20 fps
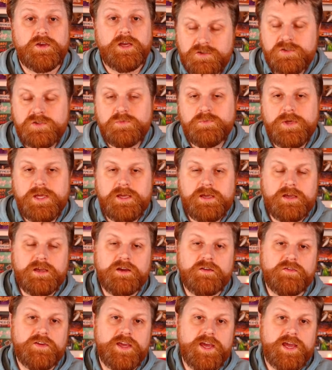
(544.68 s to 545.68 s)
So speaking
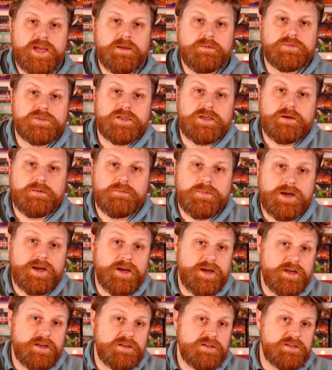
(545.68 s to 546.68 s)
of games in
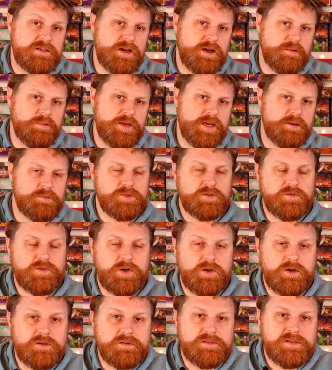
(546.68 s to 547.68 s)
my top games of
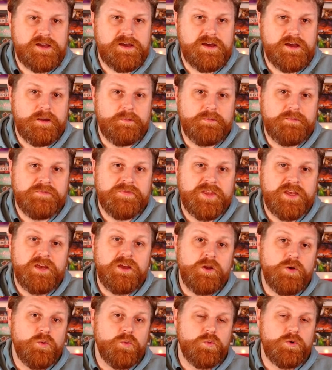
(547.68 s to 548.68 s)
all time,
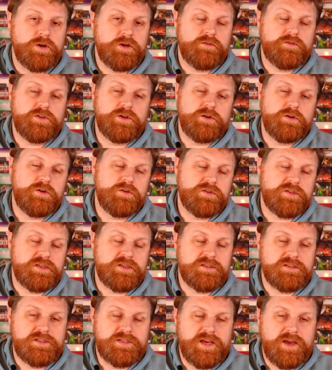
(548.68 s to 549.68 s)
one of those
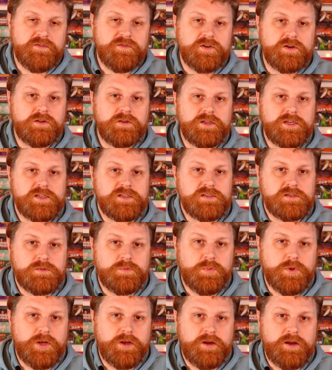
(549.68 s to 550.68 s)
is definitely
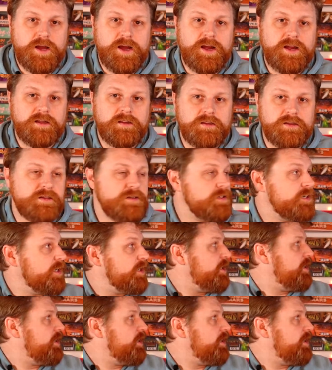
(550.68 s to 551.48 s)
Spirit Island.